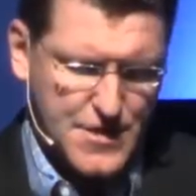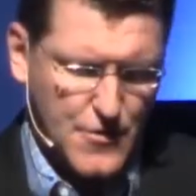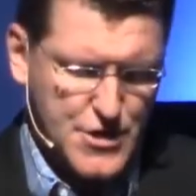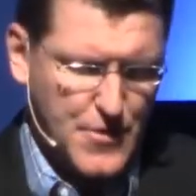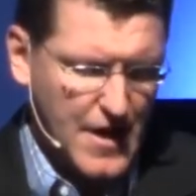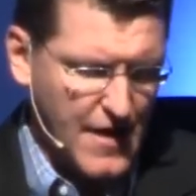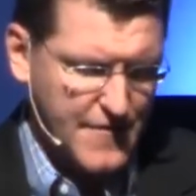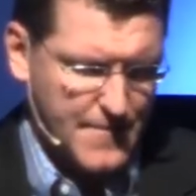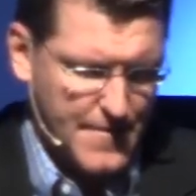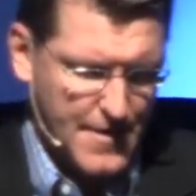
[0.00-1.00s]
those who love
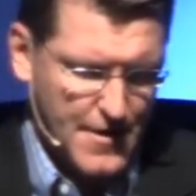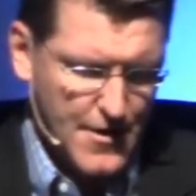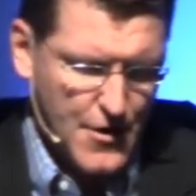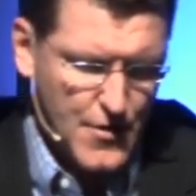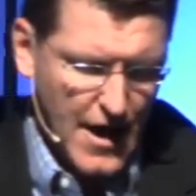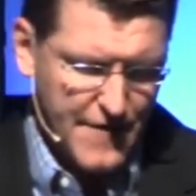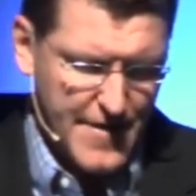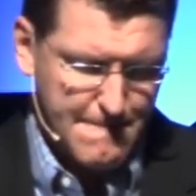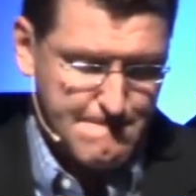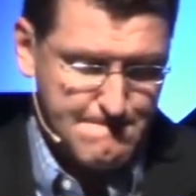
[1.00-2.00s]
him, who love
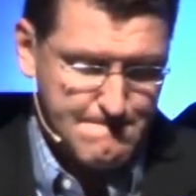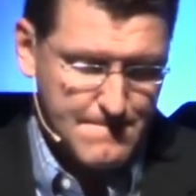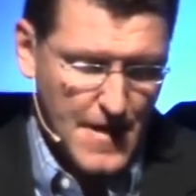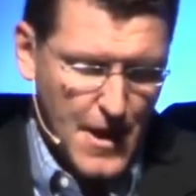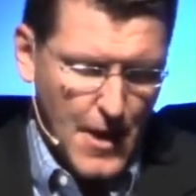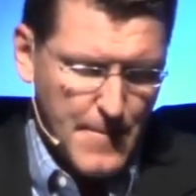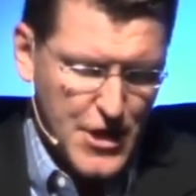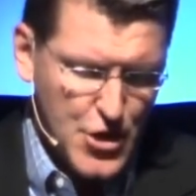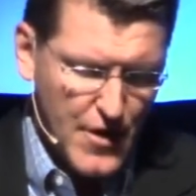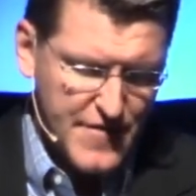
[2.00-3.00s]
him? But
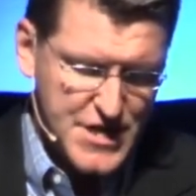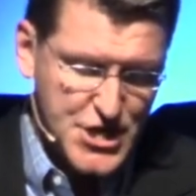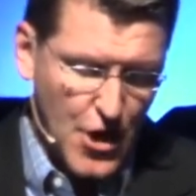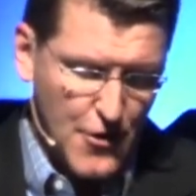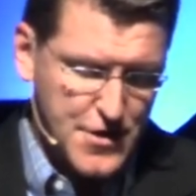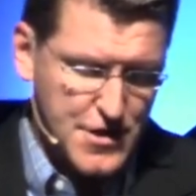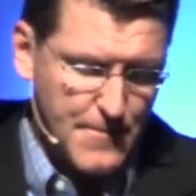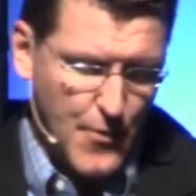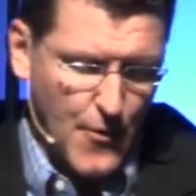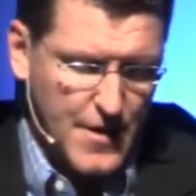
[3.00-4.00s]
you have insulted the
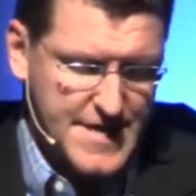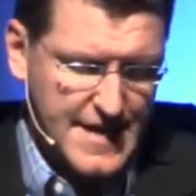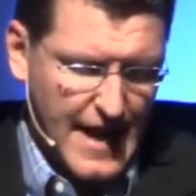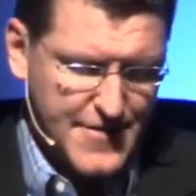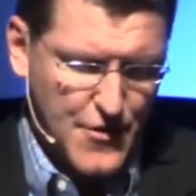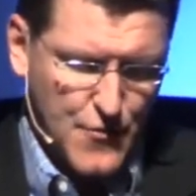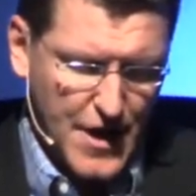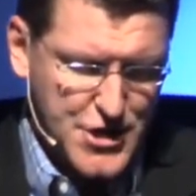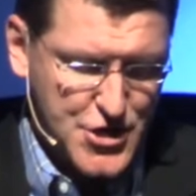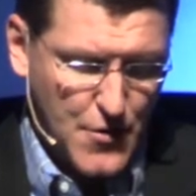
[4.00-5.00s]
poor. Is it not the
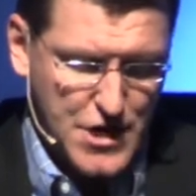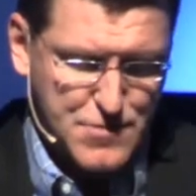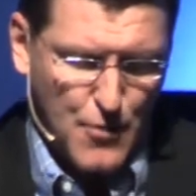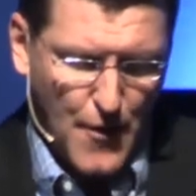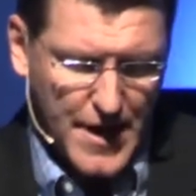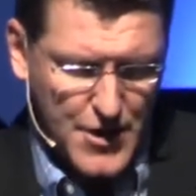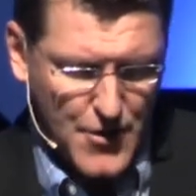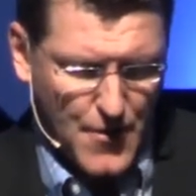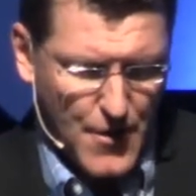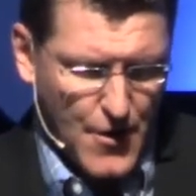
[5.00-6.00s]
rich who are exploiting
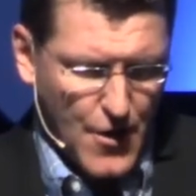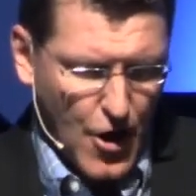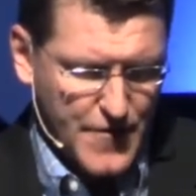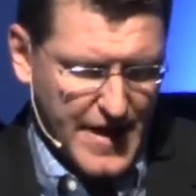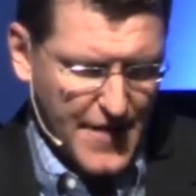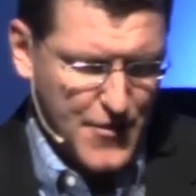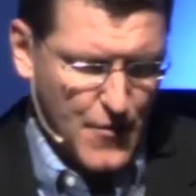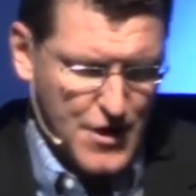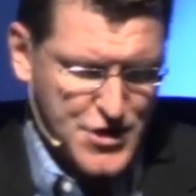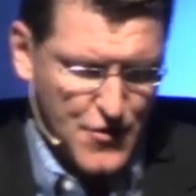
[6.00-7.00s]
you? Are they not the
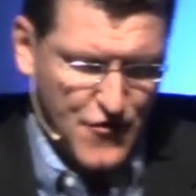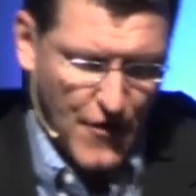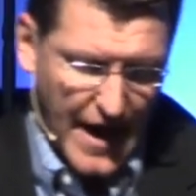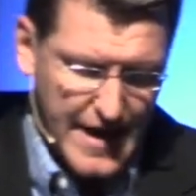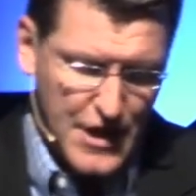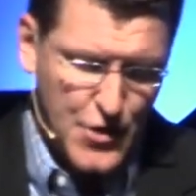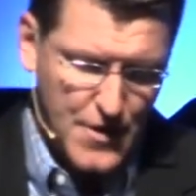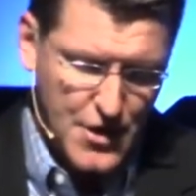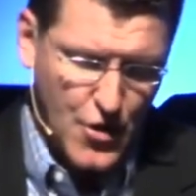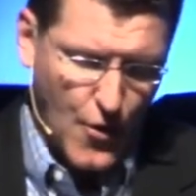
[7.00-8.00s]
ones who are dragging you
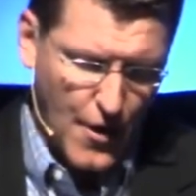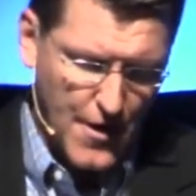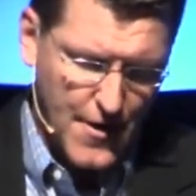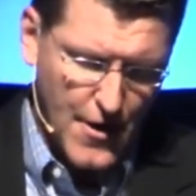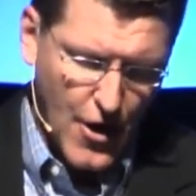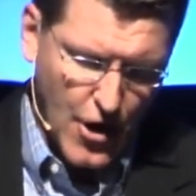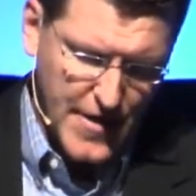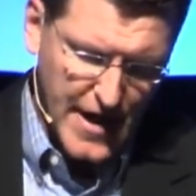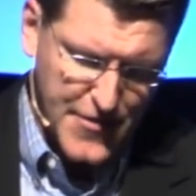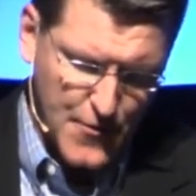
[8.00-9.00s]
into court? Are
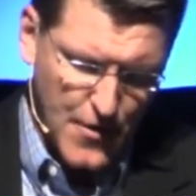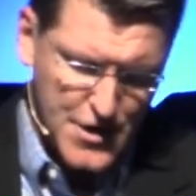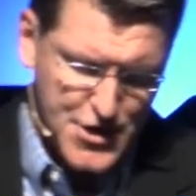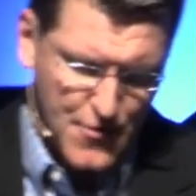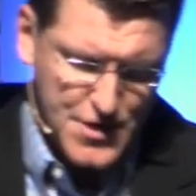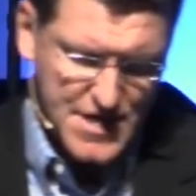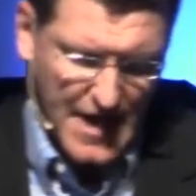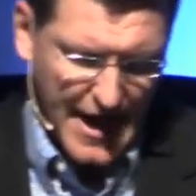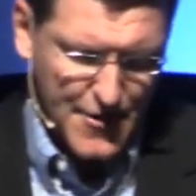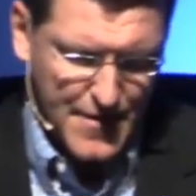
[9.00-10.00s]
they not the ones who are
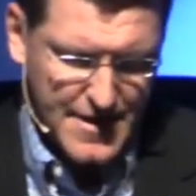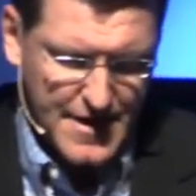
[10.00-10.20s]
slandering